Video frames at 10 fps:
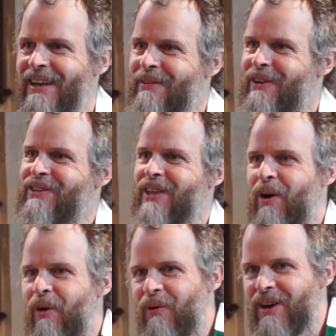because they're
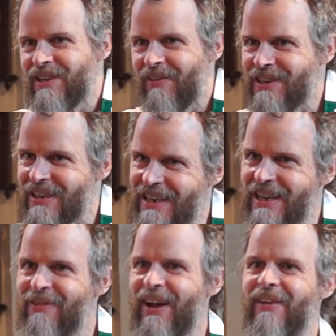always having to
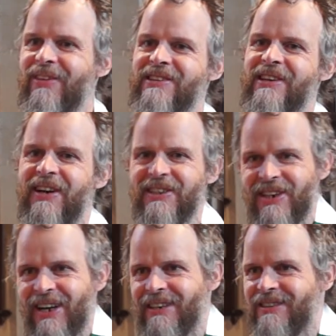give out this
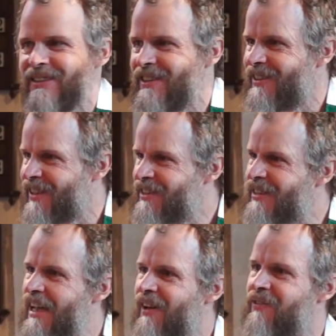largesse, these
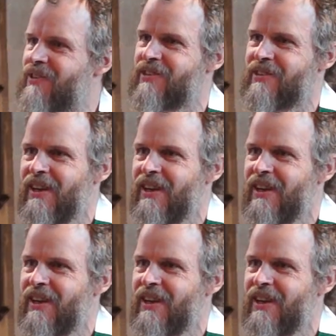gifts,